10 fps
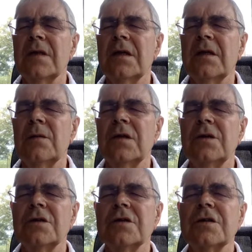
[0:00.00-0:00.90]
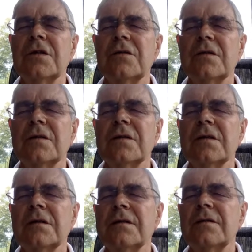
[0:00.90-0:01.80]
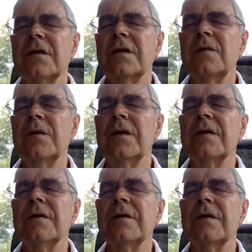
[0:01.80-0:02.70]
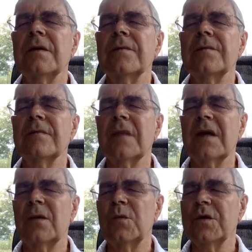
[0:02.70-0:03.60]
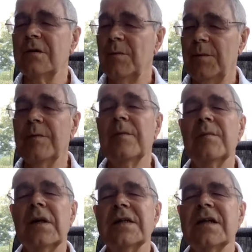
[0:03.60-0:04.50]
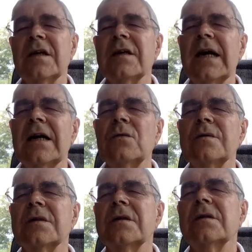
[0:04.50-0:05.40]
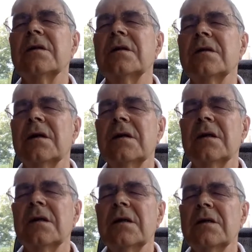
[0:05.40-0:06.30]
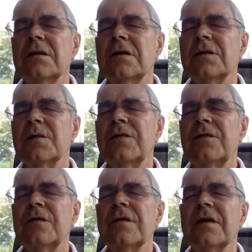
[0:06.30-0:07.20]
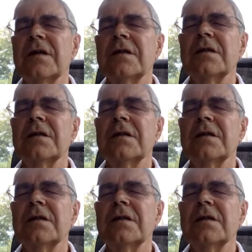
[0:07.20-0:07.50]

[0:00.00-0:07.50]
And then we can just note the start of the in-breath, and we can place our count just before that.